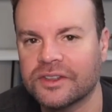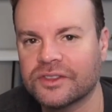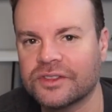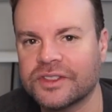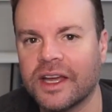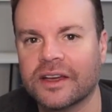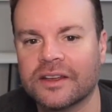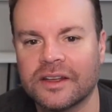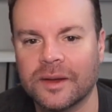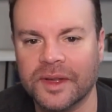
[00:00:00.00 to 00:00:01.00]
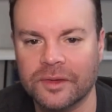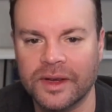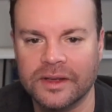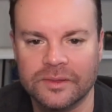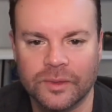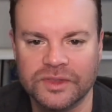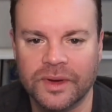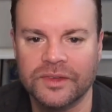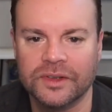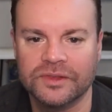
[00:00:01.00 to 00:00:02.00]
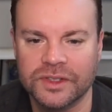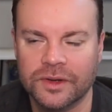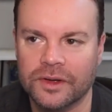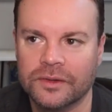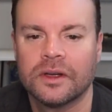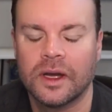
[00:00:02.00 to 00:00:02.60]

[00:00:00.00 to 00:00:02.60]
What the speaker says: Here's our deck. And I'm like, great. What's revenue? 0.